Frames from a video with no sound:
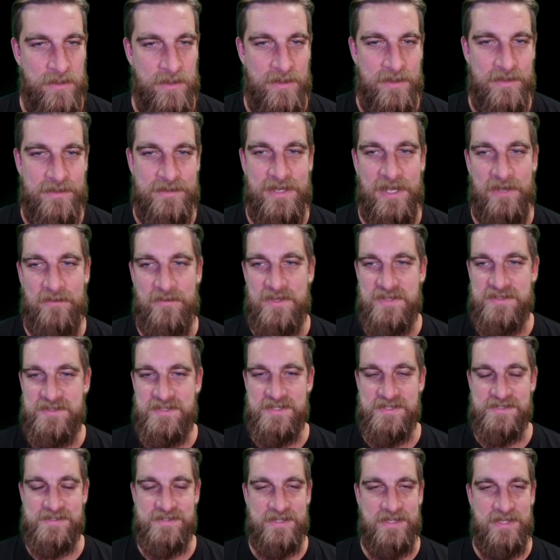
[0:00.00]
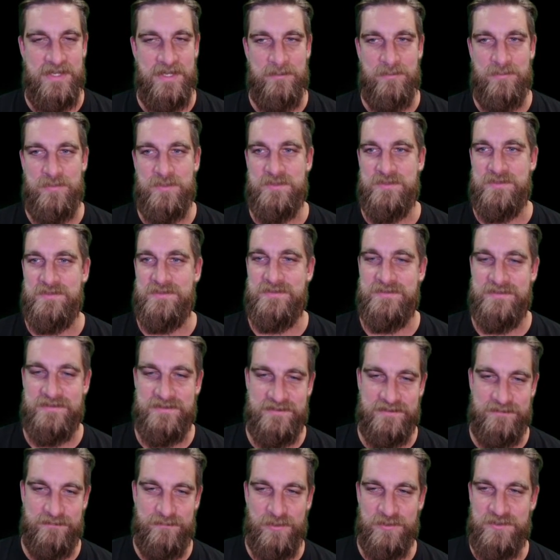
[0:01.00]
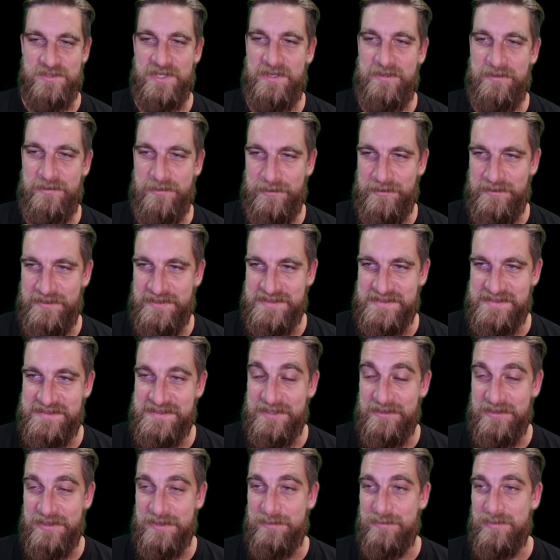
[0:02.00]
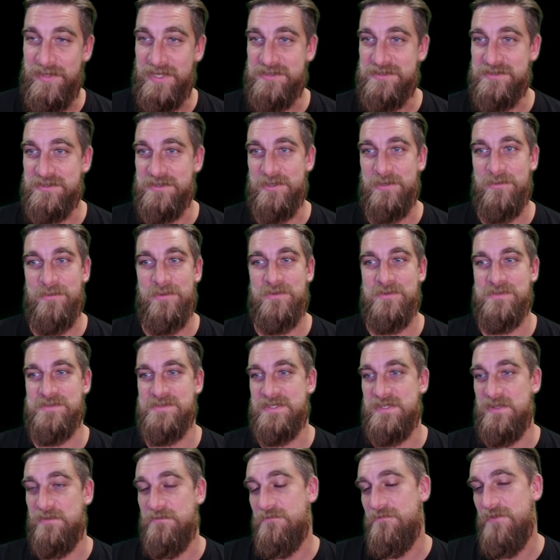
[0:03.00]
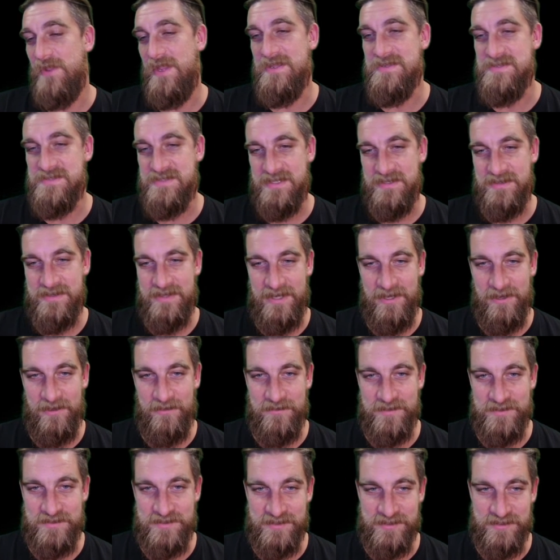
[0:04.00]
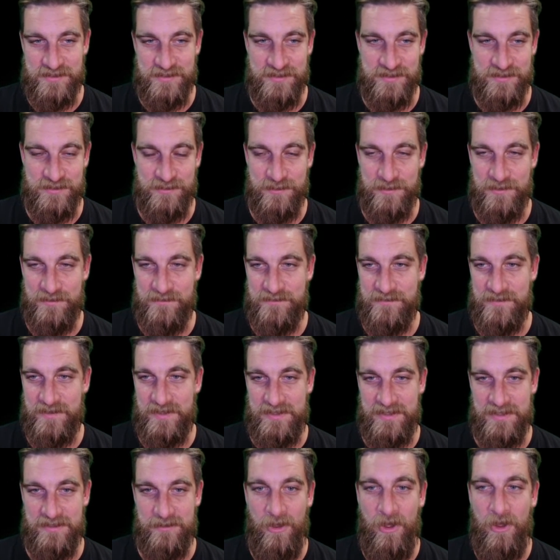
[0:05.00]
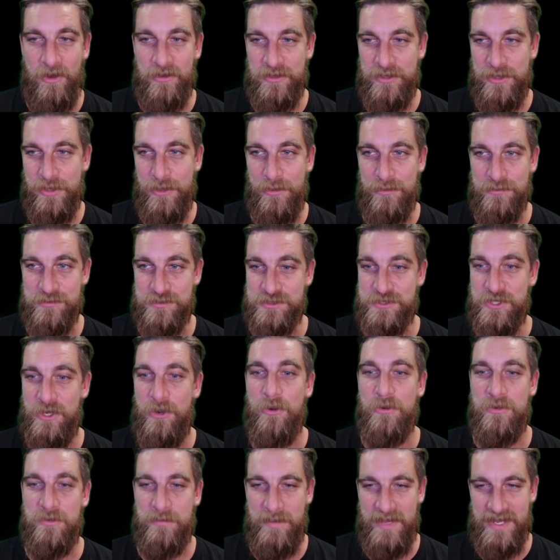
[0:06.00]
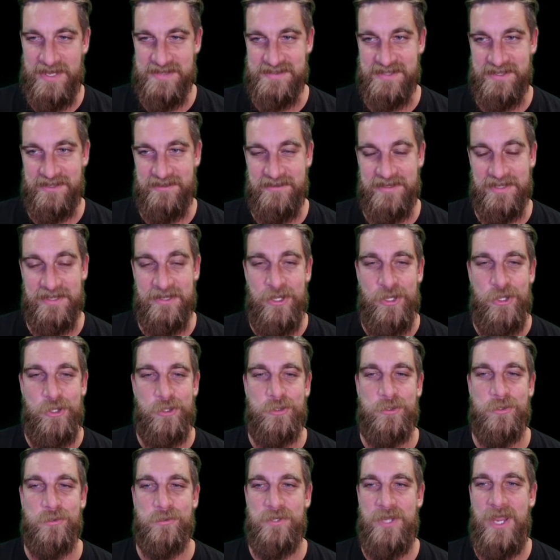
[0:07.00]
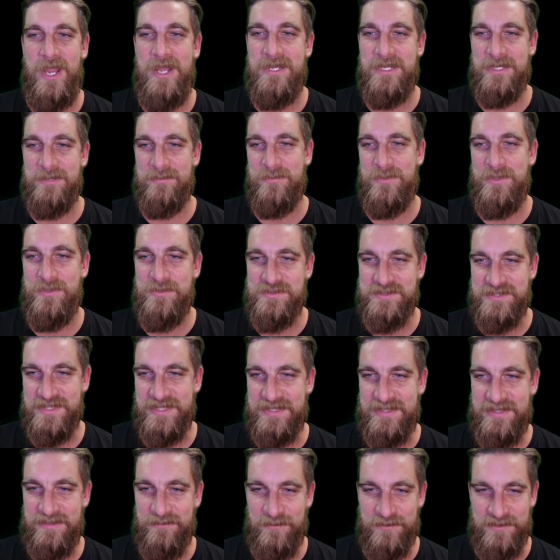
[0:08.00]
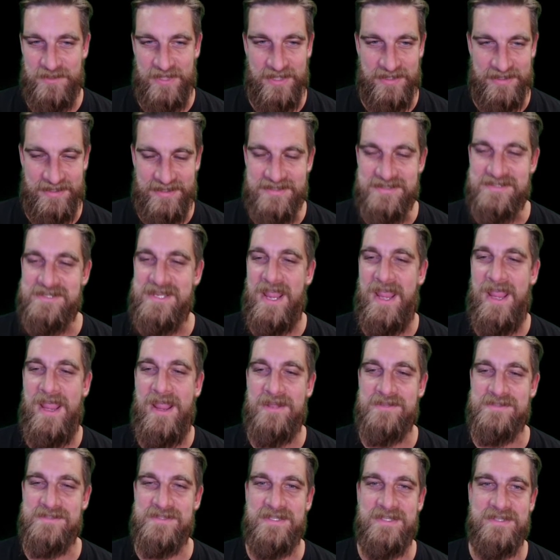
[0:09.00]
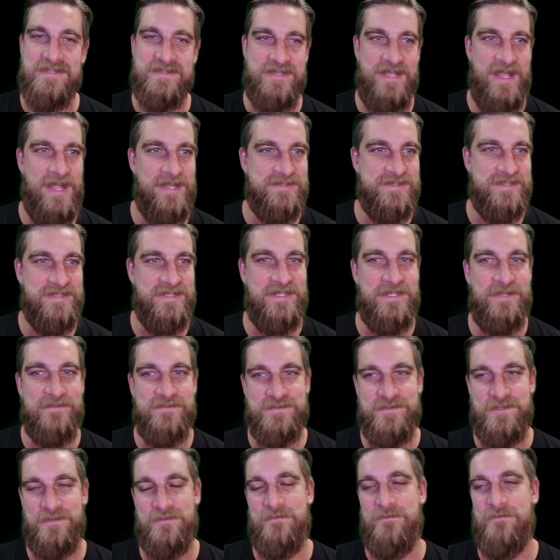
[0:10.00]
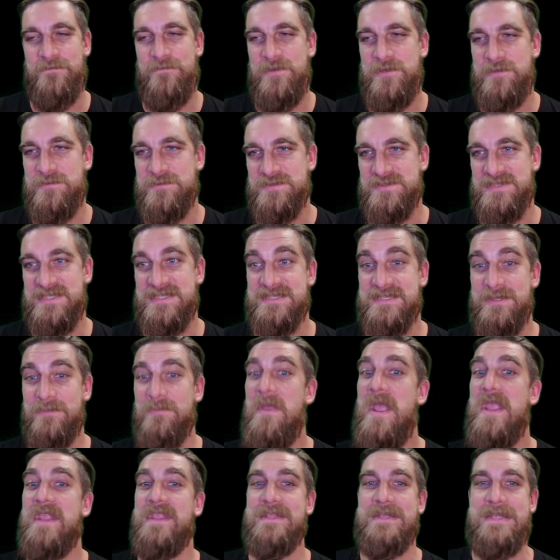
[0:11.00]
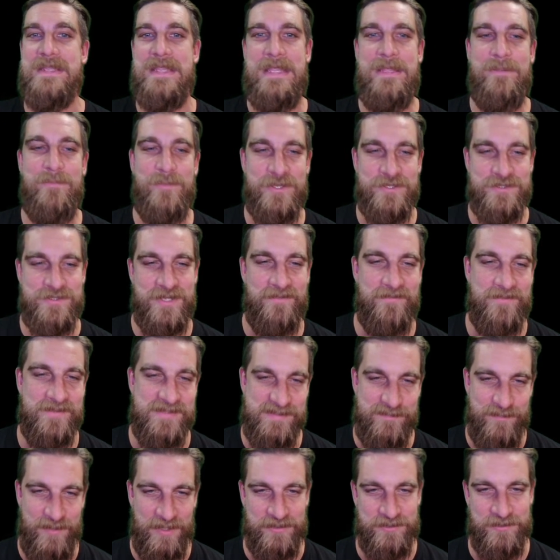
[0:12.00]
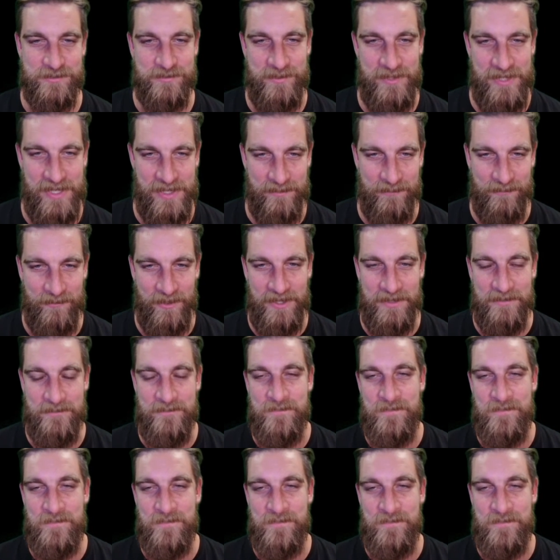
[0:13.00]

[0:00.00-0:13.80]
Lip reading: Now, this is a particularly silly picture where there's like a face in there, and this is just sort of like an audio joke, basically creating music that contains the intensity of certain frequencies to make an image on this spectrogram, right?